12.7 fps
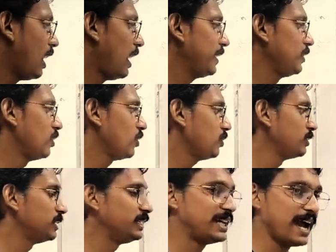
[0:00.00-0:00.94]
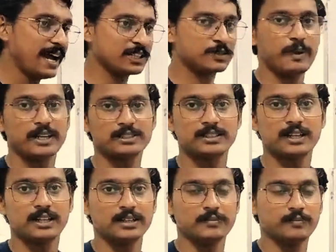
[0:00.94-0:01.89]
I know dash
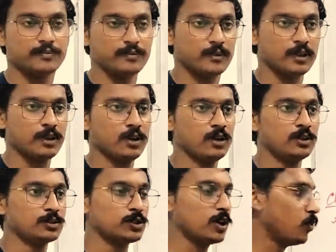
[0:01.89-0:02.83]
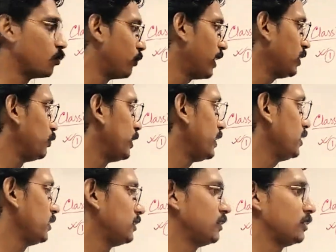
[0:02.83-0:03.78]
personally. So when
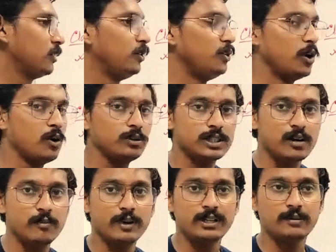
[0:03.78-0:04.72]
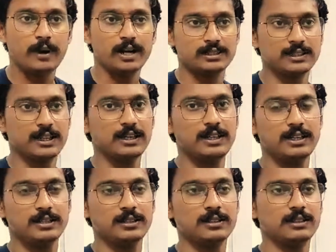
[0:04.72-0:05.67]
we know somebody personally,
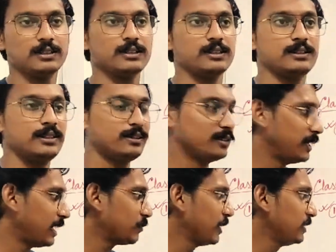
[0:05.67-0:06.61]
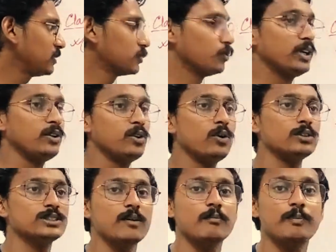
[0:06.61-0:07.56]
that means we
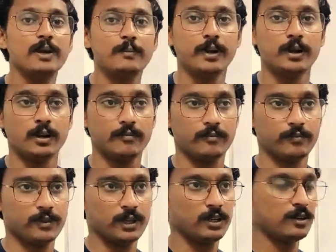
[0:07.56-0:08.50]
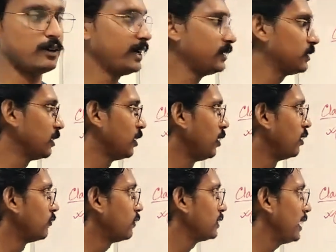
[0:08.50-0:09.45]
know some people, right?
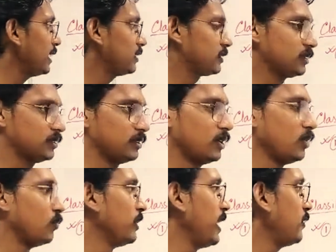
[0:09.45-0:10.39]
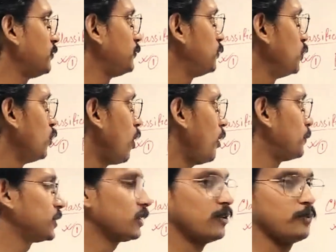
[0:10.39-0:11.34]
For that, we have 2
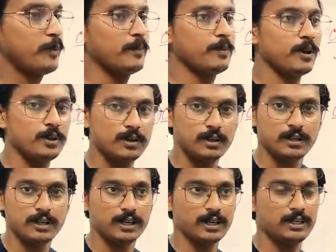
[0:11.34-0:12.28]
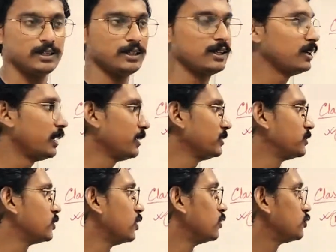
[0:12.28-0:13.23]
options of people here. It
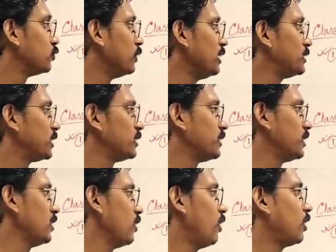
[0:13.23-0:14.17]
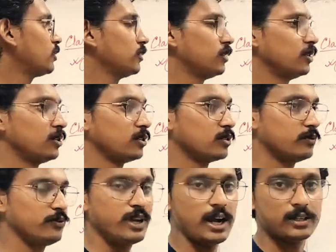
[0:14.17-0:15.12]
is Sunil Chhetri or
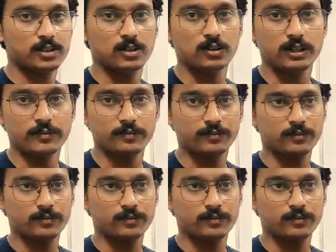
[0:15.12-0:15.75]
Virat Kohli.